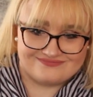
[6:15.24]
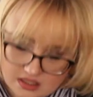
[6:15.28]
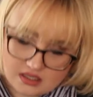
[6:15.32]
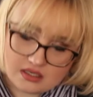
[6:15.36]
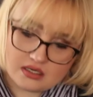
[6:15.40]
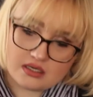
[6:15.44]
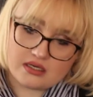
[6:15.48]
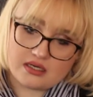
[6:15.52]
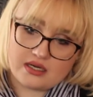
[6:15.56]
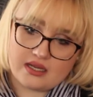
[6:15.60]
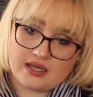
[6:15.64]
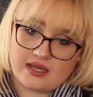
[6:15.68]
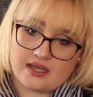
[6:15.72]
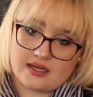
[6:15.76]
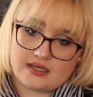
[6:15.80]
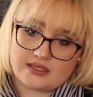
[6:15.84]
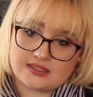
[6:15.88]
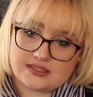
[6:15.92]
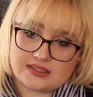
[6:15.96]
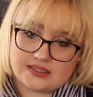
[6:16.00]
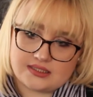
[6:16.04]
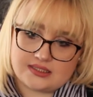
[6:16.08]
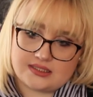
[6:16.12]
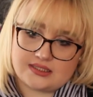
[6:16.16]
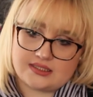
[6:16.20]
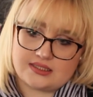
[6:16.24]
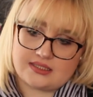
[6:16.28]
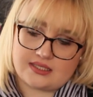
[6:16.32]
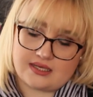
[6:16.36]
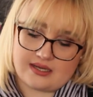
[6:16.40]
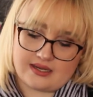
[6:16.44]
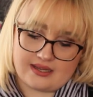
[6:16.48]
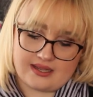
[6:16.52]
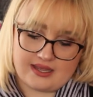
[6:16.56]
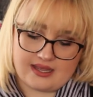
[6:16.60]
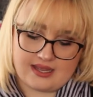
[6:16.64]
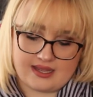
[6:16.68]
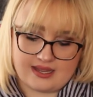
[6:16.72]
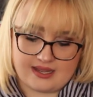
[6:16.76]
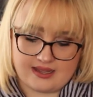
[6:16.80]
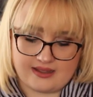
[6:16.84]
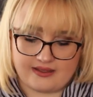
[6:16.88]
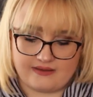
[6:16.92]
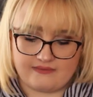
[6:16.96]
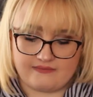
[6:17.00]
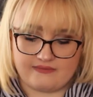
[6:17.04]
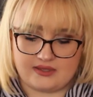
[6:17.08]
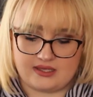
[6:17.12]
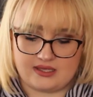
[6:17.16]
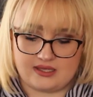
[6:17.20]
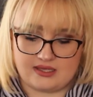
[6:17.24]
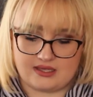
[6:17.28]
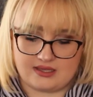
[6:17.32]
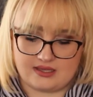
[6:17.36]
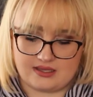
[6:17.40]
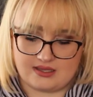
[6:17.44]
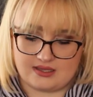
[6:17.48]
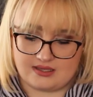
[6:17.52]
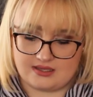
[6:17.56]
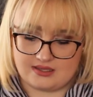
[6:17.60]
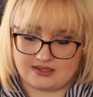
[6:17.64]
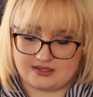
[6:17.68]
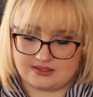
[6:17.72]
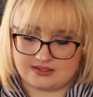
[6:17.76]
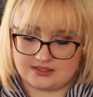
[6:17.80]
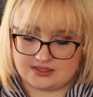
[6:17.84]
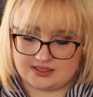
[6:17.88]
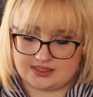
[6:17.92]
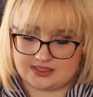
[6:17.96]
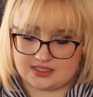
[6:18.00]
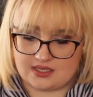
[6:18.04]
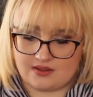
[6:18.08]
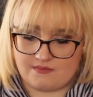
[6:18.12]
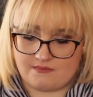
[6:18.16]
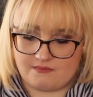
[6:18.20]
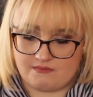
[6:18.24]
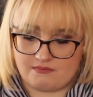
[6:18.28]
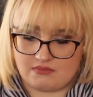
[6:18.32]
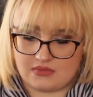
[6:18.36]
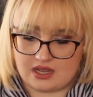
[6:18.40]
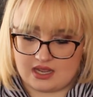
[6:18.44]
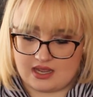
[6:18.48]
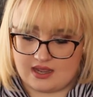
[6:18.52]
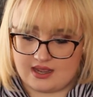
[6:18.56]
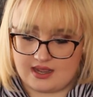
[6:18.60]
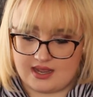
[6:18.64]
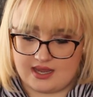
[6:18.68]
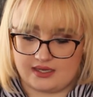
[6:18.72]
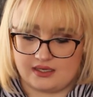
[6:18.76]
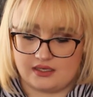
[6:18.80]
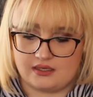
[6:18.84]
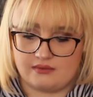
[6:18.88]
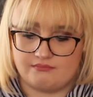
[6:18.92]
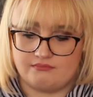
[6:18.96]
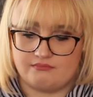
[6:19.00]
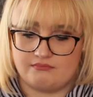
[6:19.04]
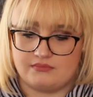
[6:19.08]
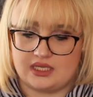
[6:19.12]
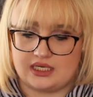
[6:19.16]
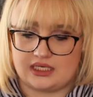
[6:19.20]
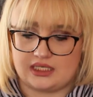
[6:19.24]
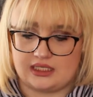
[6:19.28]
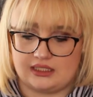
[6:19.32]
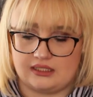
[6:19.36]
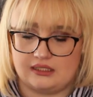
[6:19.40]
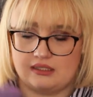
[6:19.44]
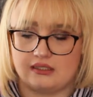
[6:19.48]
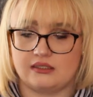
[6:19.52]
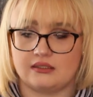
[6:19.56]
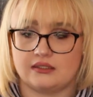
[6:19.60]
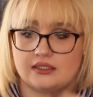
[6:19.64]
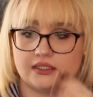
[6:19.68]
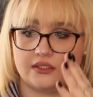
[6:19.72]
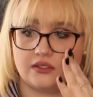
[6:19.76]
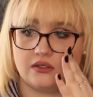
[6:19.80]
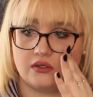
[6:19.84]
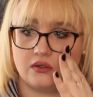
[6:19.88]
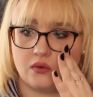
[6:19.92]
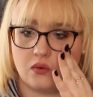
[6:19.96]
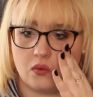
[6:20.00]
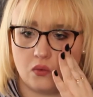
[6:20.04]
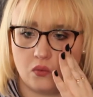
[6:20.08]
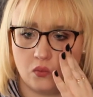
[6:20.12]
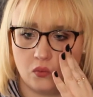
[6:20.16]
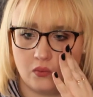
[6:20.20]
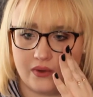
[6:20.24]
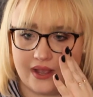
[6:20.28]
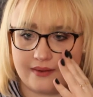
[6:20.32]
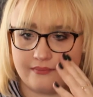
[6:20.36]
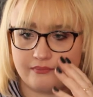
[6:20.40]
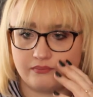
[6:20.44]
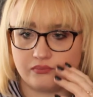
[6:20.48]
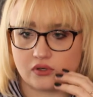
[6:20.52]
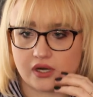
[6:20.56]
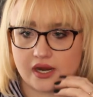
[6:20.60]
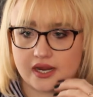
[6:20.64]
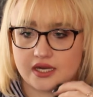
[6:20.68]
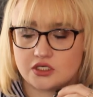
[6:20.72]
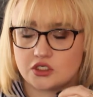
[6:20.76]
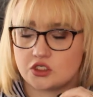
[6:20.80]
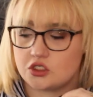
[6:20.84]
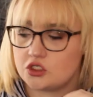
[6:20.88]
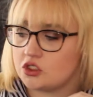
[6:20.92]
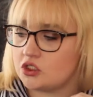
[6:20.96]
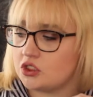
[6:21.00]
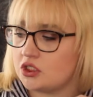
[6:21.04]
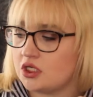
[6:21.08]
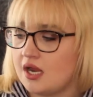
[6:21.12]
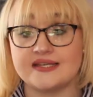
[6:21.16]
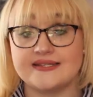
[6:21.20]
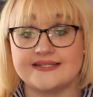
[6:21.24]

Next I have is my mini little wet brush.